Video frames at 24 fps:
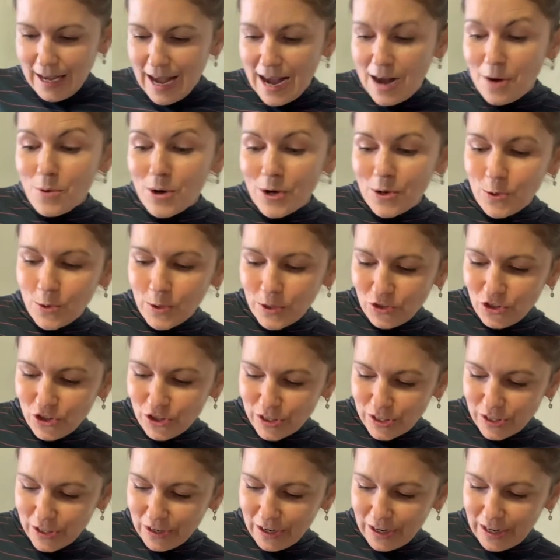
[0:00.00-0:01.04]
Our
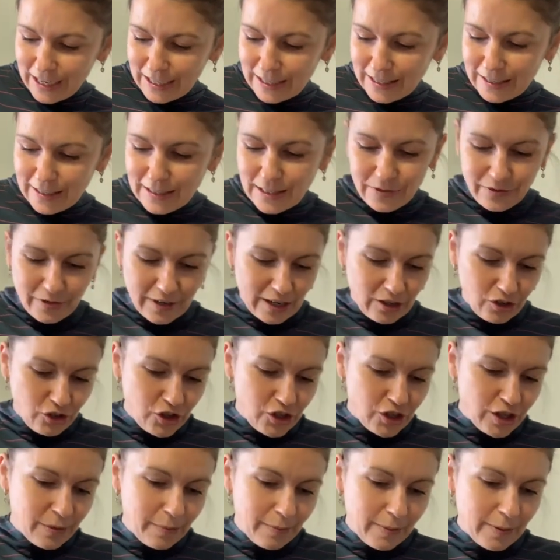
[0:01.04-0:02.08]
conscious card is
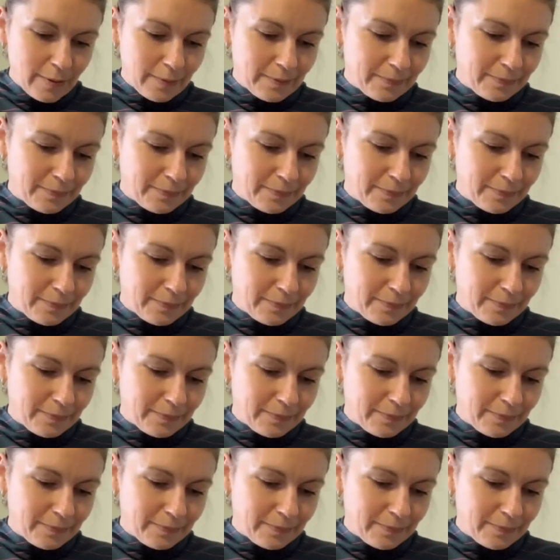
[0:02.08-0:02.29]
friendship.